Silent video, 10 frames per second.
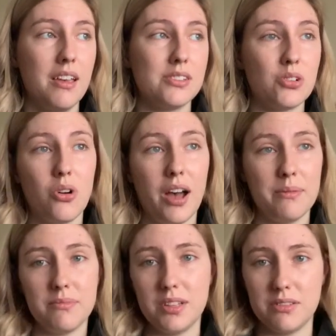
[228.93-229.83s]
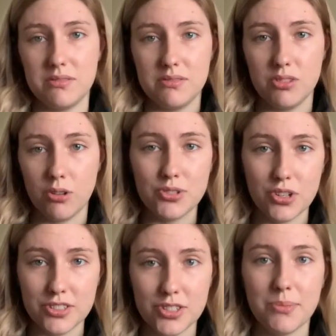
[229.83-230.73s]
So I'm no
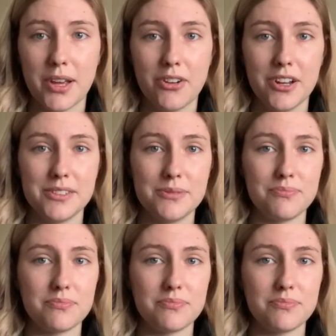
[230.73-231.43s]
stranger to migraines.